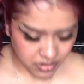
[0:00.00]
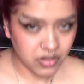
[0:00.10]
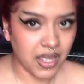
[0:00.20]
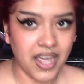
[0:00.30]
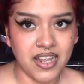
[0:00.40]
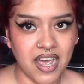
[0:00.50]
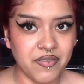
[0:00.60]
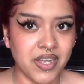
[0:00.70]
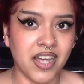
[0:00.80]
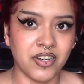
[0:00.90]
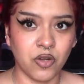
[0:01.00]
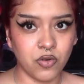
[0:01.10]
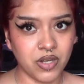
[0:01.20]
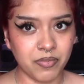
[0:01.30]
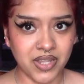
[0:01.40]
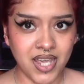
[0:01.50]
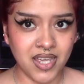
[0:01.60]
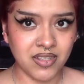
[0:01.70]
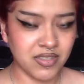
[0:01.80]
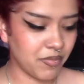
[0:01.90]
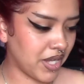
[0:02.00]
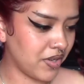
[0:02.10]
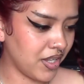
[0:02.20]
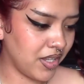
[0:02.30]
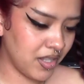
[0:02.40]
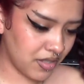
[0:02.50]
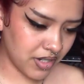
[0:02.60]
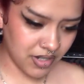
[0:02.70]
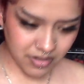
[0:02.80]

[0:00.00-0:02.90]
I haven't had no complaints about it either.